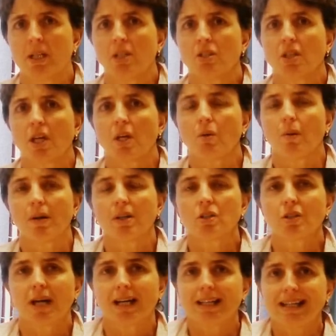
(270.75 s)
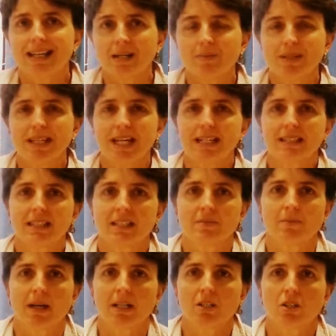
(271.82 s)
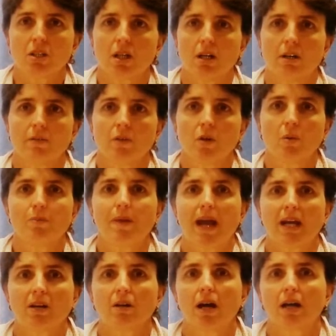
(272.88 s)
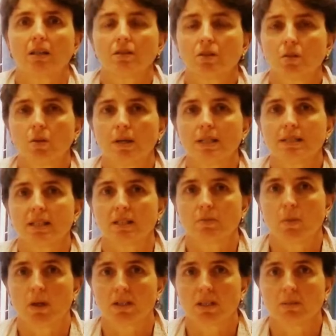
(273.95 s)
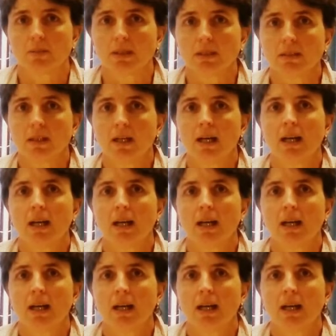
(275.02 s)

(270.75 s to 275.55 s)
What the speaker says: so you want to try and eliminate as much of your background noise as possible.